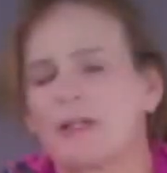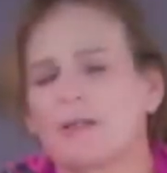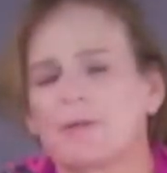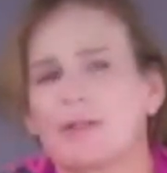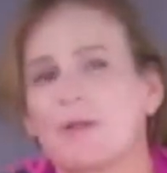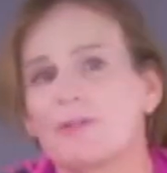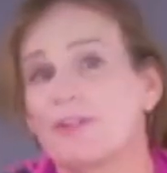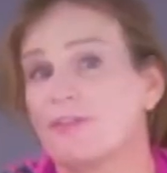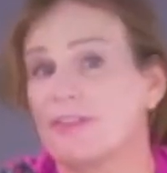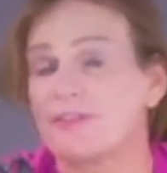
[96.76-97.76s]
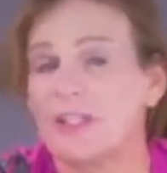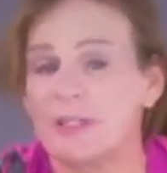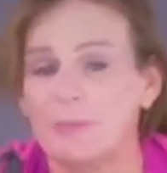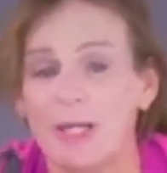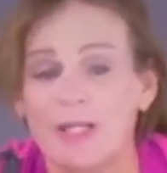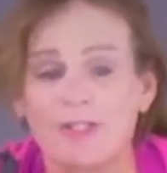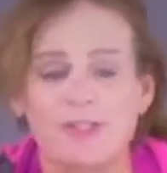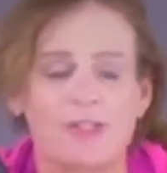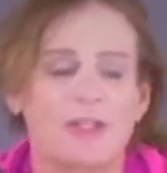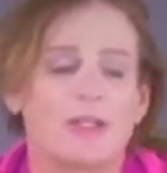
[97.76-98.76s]
uh, close to 15
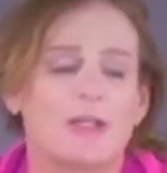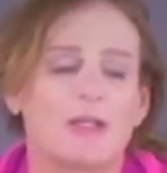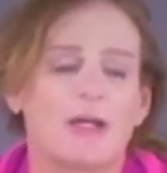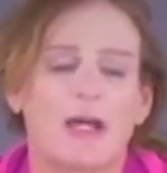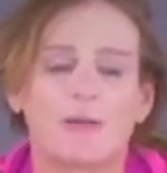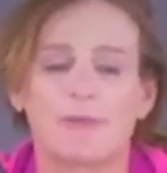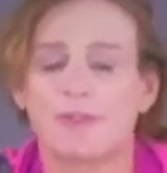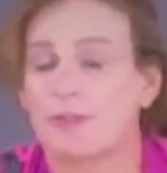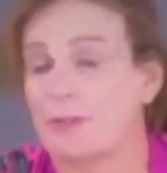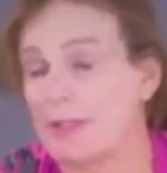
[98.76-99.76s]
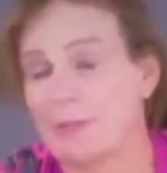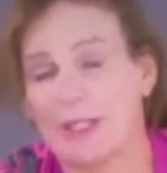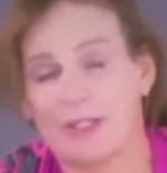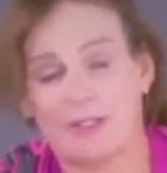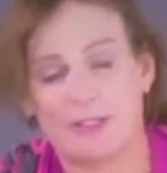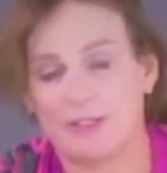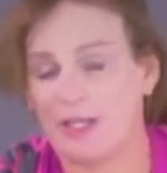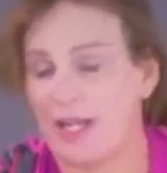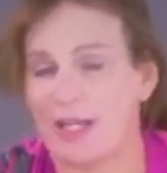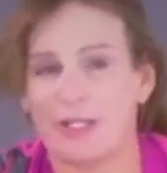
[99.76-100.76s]
months, I was screaming
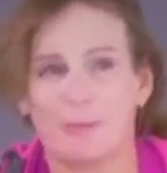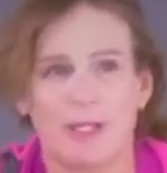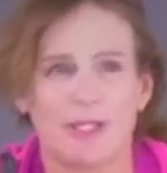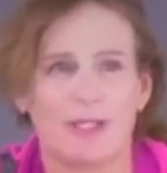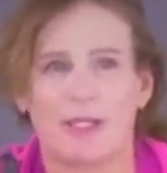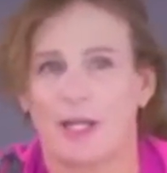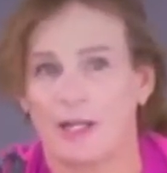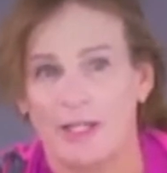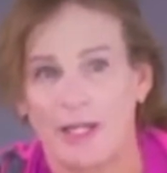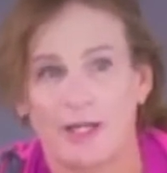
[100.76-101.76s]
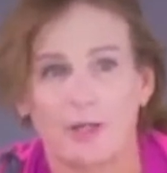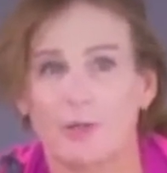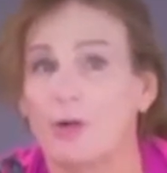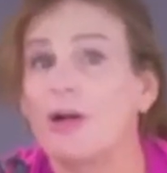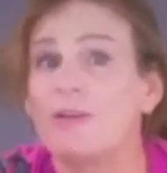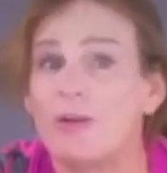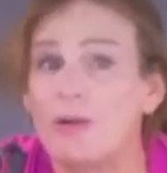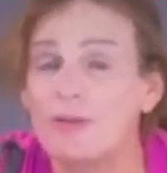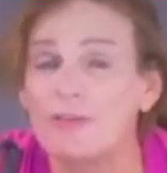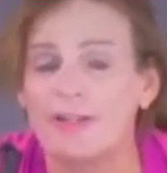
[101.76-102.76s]
to anybody on air
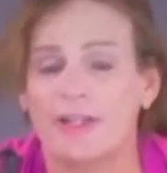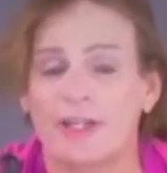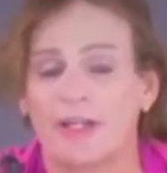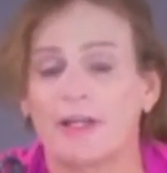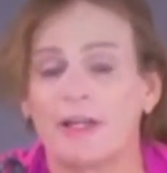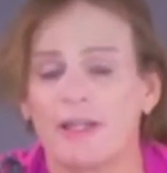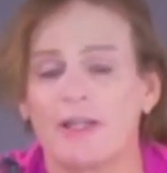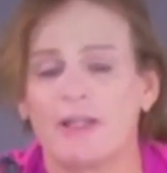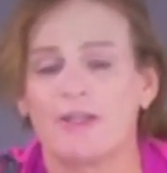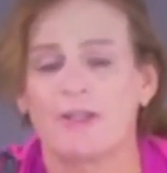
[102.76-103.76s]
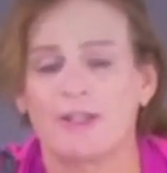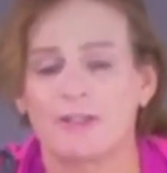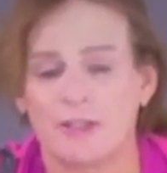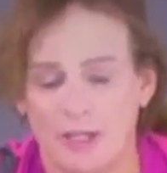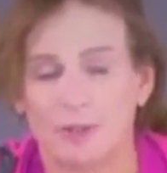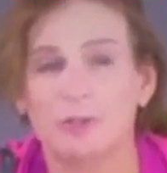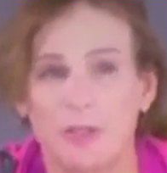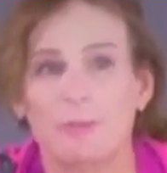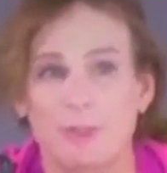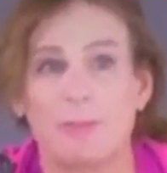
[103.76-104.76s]
or off air that Donald
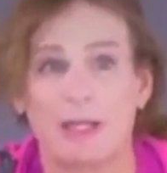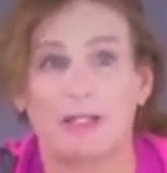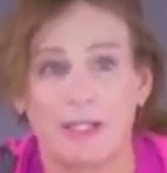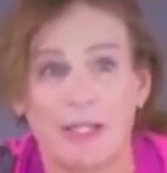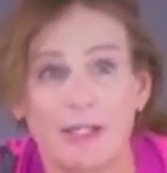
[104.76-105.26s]
Trump's mentally